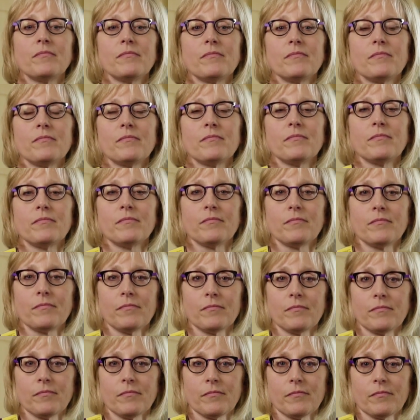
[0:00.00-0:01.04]

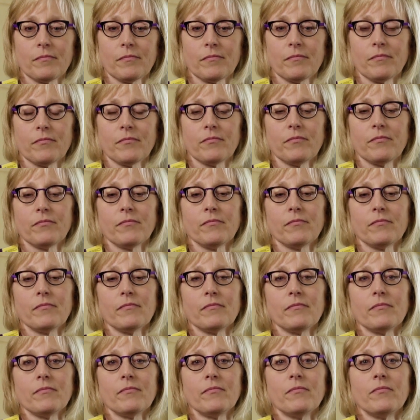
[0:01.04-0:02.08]

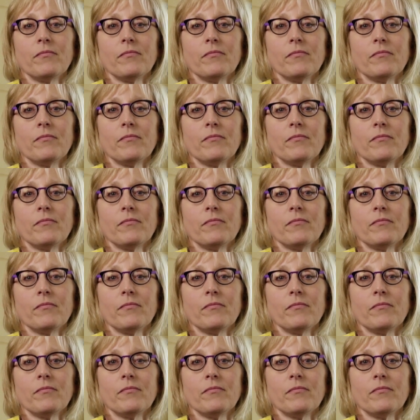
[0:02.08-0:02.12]
No one is speaking in this clip.